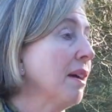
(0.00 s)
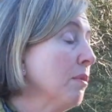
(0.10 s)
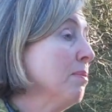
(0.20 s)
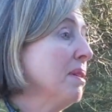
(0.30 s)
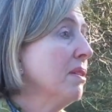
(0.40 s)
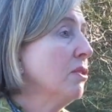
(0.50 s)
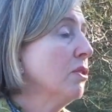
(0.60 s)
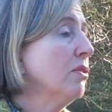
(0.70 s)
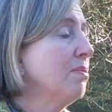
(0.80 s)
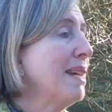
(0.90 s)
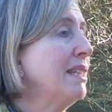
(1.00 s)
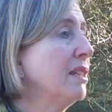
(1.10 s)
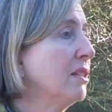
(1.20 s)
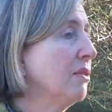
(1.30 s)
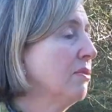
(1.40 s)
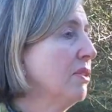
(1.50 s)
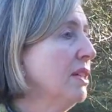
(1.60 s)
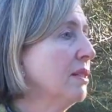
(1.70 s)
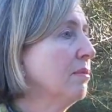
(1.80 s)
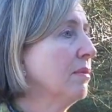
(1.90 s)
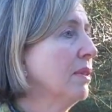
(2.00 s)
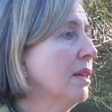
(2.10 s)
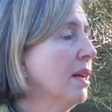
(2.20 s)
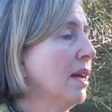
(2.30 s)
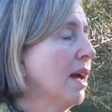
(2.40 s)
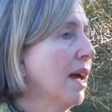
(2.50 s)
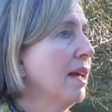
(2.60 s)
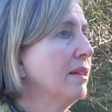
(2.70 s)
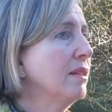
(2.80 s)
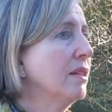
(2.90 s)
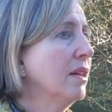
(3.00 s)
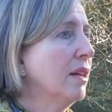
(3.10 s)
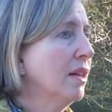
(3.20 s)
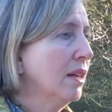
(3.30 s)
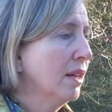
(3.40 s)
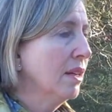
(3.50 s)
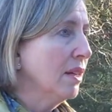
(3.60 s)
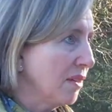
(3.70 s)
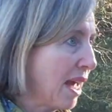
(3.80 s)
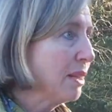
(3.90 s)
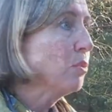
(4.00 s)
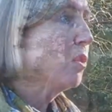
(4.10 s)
that would be the true basis of freedom. And that's